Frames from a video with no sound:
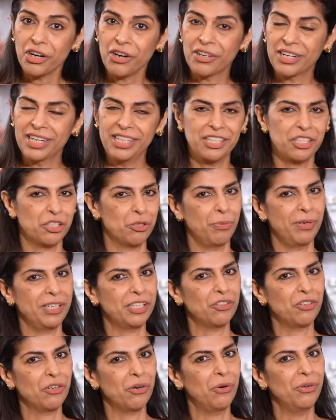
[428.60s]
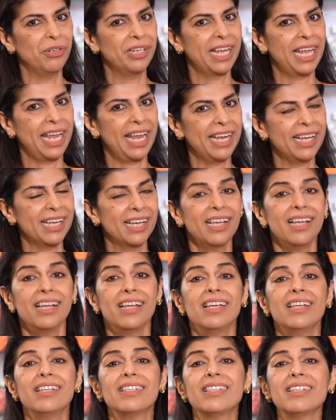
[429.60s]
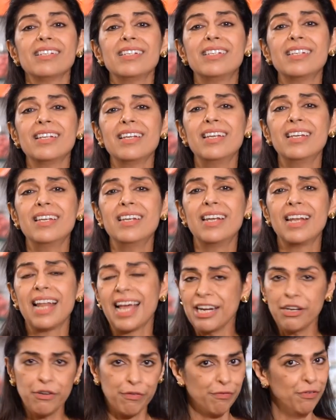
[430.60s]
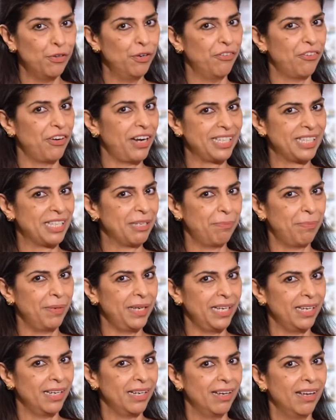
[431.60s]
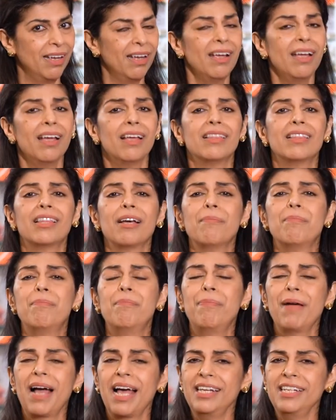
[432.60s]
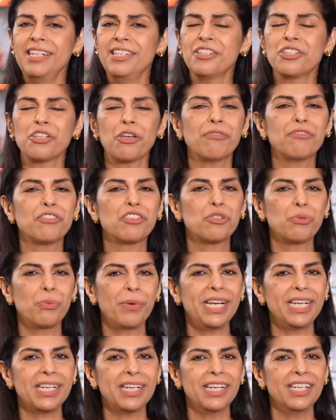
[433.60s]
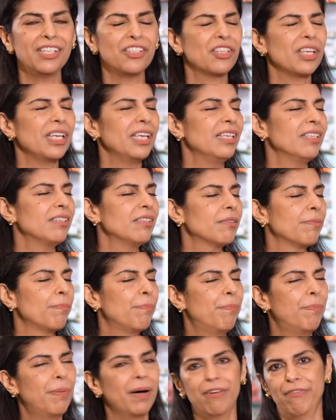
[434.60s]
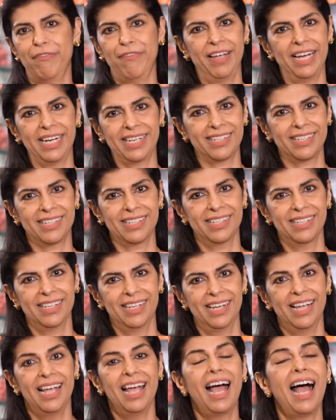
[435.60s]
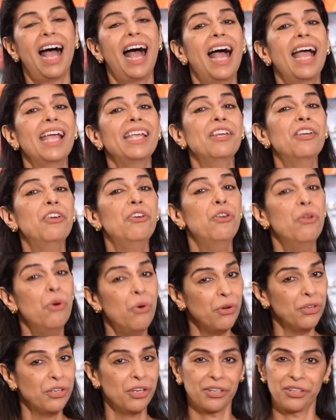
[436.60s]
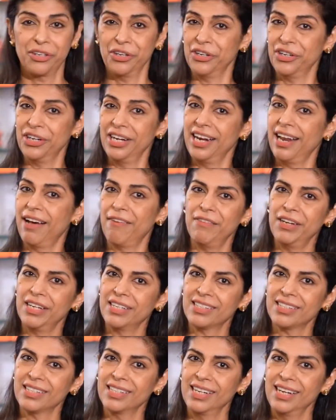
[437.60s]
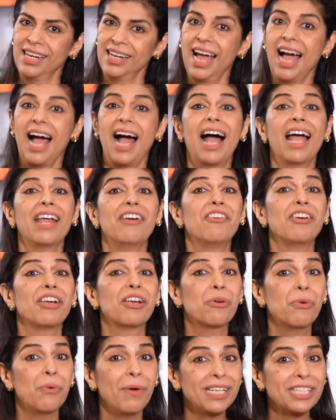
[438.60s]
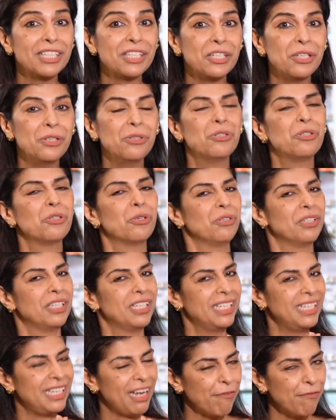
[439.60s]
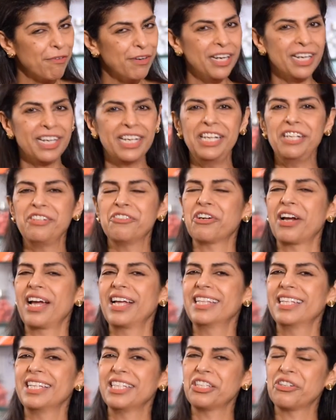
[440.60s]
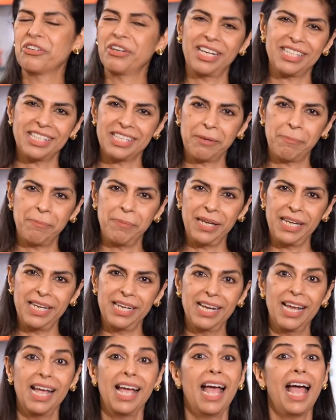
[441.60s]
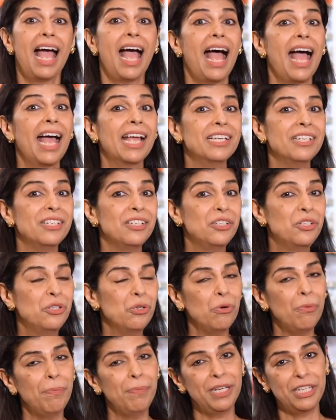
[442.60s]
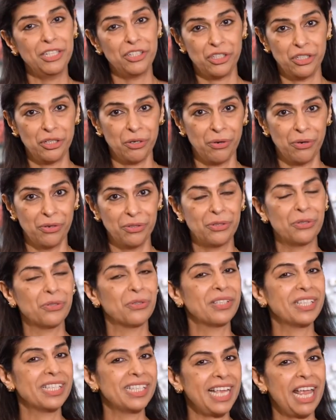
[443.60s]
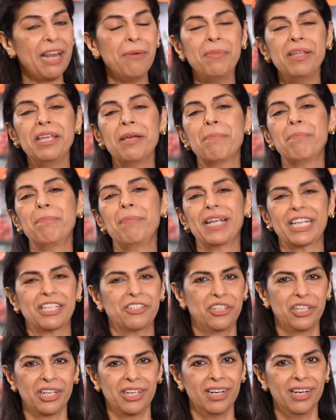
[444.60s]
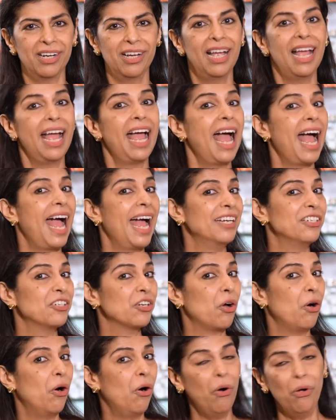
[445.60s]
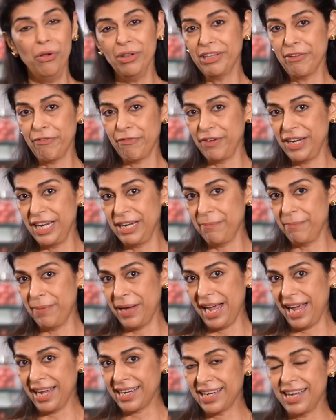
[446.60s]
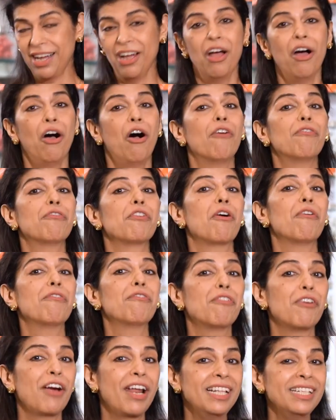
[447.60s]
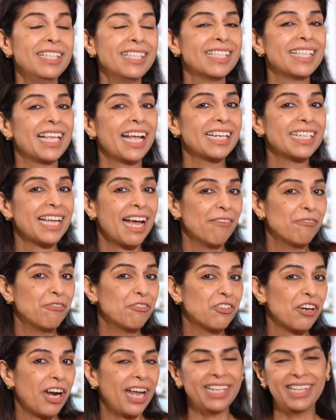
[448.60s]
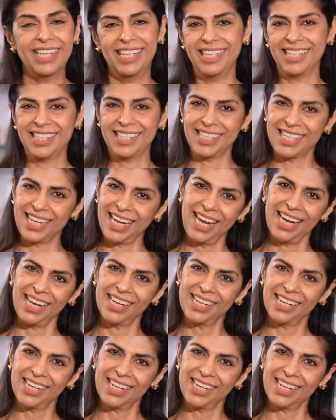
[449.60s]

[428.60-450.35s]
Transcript: chocolate Swiss roll cake is a delightful recipe. The balance of sweetness is perfect. I know you're gonna love it. I request you to definitely try this recipe and do be sure to send me a picture and all the feedback of your friends that have tried this cake.